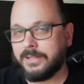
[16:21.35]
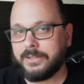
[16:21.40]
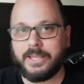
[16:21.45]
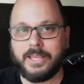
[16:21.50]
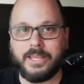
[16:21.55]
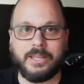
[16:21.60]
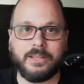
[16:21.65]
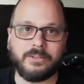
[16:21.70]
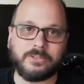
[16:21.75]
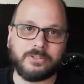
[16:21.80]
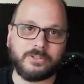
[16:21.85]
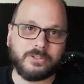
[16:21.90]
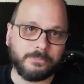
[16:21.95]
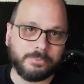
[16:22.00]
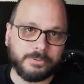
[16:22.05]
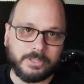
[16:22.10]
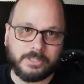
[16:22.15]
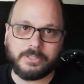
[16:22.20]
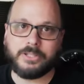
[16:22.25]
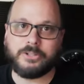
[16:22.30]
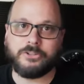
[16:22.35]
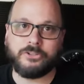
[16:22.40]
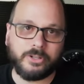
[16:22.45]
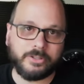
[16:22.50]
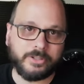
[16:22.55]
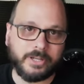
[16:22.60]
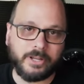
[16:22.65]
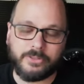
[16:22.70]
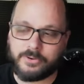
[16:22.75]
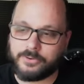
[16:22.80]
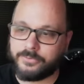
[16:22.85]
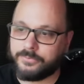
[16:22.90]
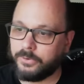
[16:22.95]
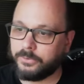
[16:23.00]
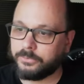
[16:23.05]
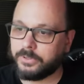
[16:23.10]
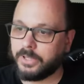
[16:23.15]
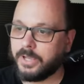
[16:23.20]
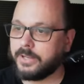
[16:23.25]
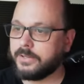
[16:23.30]
They completely shut down their
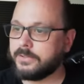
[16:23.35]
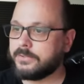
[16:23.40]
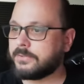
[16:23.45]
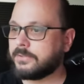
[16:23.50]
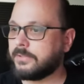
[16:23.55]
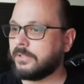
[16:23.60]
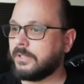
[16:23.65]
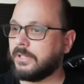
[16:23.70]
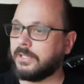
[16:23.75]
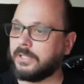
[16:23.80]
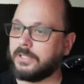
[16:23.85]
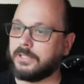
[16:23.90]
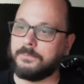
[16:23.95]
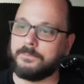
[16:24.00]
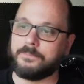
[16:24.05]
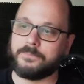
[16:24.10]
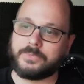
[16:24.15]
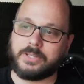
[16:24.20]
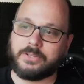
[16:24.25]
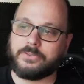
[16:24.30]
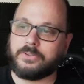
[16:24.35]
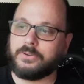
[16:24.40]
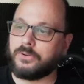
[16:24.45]
phone lines because um,